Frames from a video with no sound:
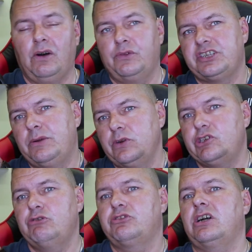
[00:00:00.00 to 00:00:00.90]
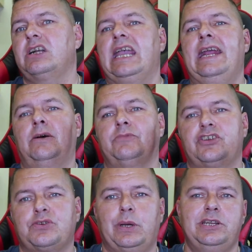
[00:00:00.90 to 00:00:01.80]
Obviously, once you start getting up
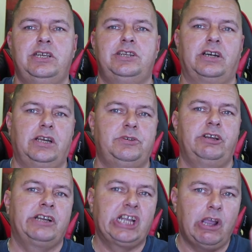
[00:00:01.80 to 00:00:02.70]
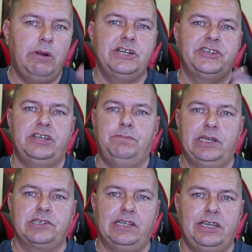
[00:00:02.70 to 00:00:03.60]
to 20 times, you're going to see
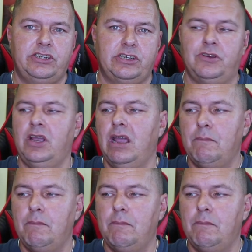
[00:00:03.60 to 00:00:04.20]
pixelation.